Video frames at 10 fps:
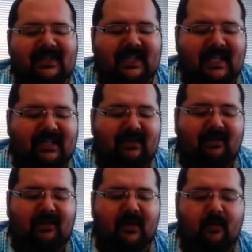hit
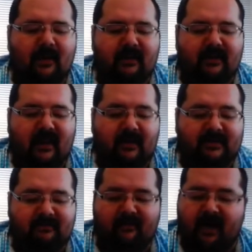
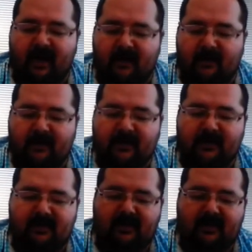31,000 miles.
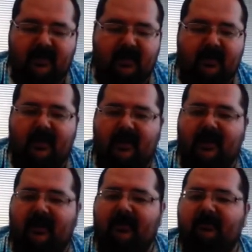
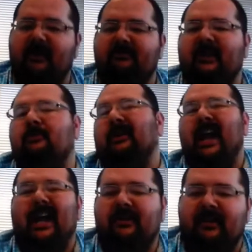You can be a little more
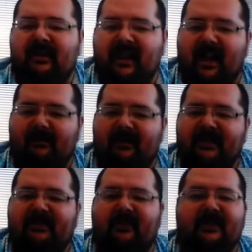accurate than that, but
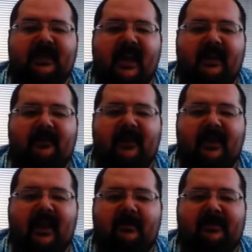just for the sake of
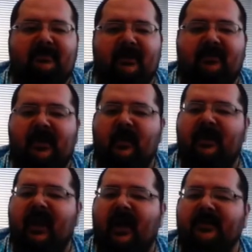today, I'm just putting
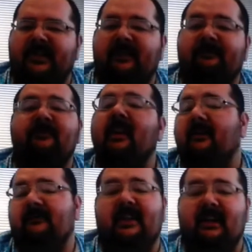31,000 in.
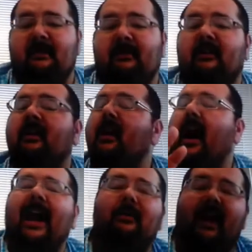VIN number,
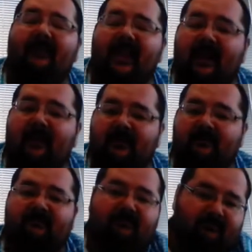I don't have that
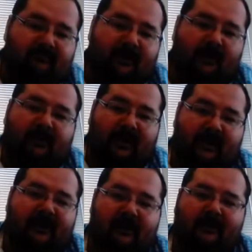on readily
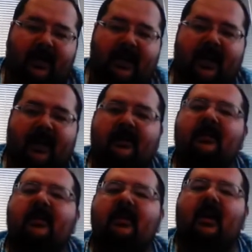available right now.
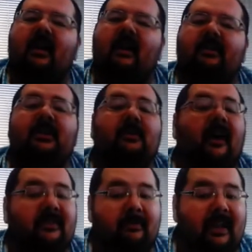You don't
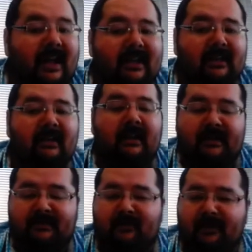have to put that in at
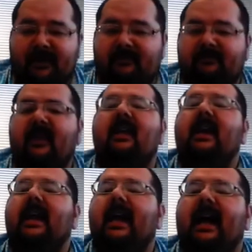this point.
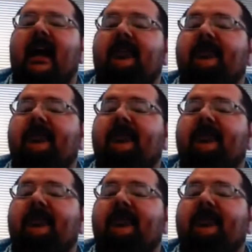If you